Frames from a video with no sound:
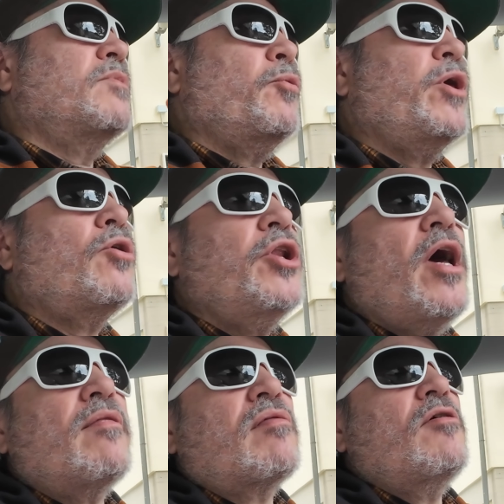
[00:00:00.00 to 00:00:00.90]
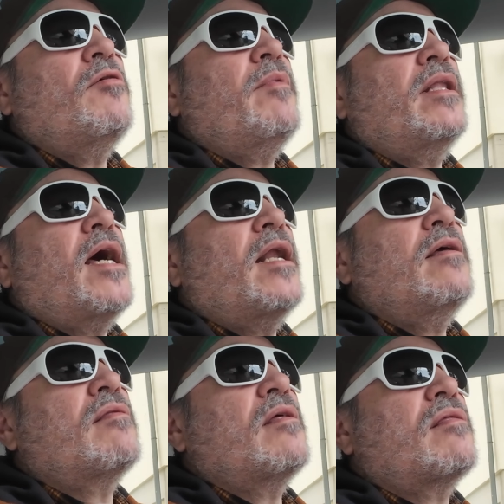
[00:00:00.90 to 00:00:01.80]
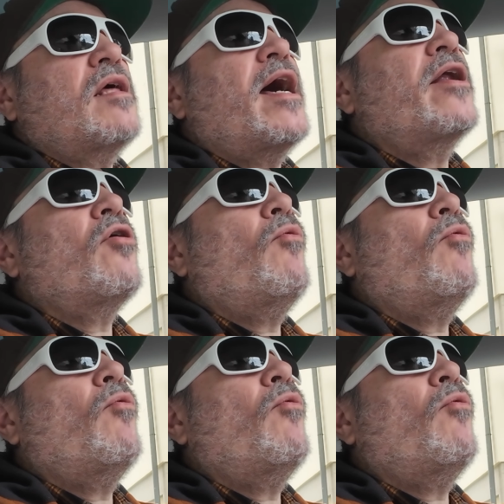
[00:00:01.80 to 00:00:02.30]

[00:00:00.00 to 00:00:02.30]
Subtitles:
we could assume that it's a scenario